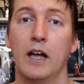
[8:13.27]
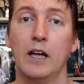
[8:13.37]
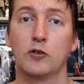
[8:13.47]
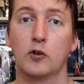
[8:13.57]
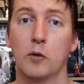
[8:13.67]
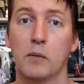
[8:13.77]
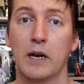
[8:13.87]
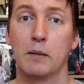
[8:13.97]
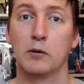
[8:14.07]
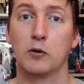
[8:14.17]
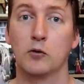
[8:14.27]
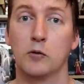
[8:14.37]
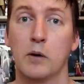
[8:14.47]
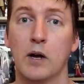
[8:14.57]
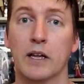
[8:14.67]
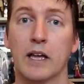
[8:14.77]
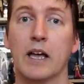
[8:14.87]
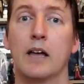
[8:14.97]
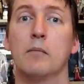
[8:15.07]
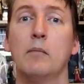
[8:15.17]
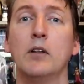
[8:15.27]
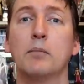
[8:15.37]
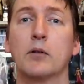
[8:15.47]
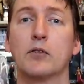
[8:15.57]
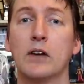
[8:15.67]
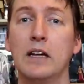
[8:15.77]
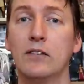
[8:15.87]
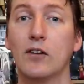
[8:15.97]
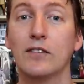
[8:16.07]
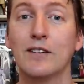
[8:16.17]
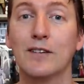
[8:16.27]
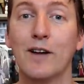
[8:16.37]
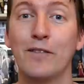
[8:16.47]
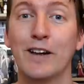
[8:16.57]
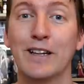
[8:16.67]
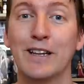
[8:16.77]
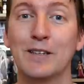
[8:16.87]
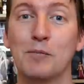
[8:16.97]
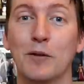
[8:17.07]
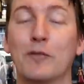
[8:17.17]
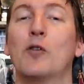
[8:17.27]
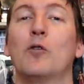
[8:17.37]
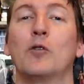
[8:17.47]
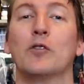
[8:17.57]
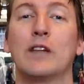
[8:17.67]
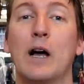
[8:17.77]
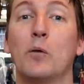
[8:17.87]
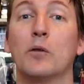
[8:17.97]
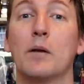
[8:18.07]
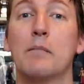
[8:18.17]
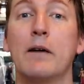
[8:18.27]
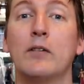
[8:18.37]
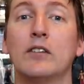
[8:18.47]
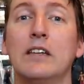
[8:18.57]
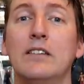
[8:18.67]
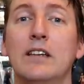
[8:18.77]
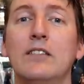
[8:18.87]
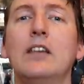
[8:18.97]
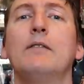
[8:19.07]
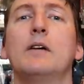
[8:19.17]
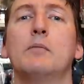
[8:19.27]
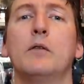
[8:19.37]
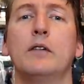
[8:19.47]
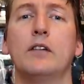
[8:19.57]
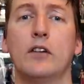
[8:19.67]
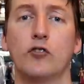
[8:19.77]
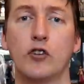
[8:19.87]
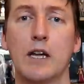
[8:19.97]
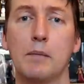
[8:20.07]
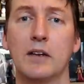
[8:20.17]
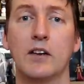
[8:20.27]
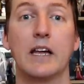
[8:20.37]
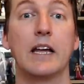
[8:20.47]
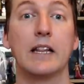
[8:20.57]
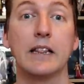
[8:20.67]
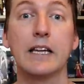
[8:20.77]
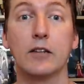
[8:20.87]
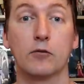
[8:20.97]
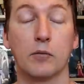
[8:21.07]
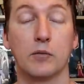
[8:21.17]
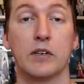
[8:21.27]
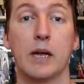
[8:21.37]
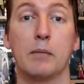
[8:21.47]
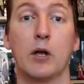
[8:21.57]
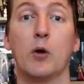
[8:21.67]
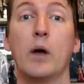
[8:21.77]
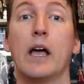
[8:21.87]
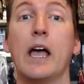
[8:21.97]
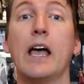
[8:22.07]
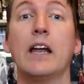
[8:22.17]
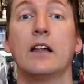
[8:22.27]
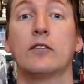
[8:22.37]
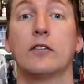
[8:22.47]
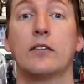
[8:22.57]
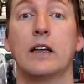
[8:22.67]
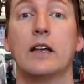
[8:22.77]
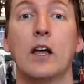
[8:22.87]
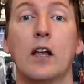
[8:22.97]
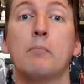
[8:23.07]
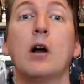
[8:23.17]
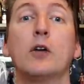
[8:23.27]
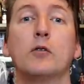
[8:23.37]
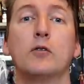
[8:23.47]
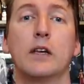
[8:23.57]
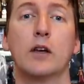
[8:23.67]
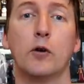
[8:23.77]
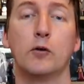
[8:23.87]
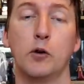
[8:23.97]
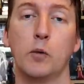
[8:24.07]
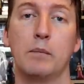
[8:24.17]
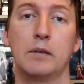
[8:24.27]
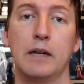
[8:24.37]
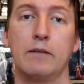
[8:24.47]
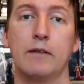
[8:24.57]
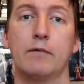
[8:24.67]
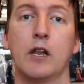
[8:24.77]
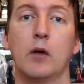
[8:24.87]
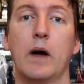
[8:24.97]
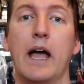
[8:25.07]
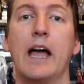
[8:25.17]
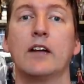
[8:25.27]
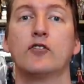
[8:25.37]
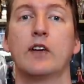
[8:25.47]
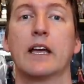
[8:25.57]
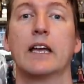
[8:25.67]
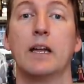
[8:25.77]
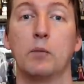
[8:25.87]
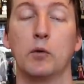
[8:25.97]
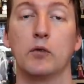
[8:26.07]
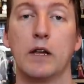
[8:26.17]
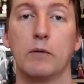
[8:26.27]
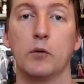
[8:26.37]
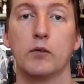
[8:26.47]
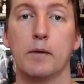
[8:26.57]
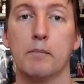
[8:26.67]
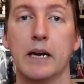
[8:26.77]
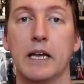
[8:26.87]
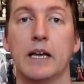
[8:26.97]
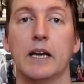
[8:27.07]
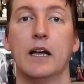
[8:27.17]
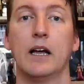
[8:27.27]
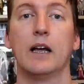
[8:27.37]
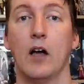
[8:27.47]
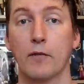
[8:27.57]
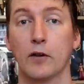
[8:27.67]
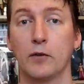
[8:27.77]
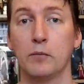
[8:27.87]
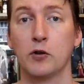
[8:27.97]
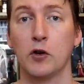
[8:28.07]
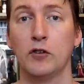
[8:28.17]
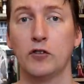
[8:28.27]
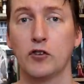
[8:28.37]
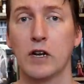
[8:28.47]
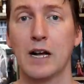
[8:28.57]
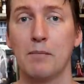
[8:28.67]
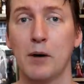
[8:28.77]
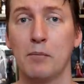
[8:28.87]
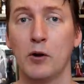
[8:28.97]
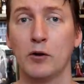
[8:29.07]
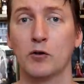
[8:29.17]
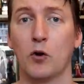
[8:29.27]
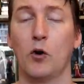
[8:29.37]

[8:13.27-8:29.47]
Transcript: As you know, my name is Usual Mike. My sponsor is Aussie Sci-Fi Collectibles for all your Star Wars, Marvel, DC, TV movies. Check them out today. Link in the description down below. And as I said, by using code UMTVFollower at checkout, it will save you some money. I've got some shirts. Chuck up my merch.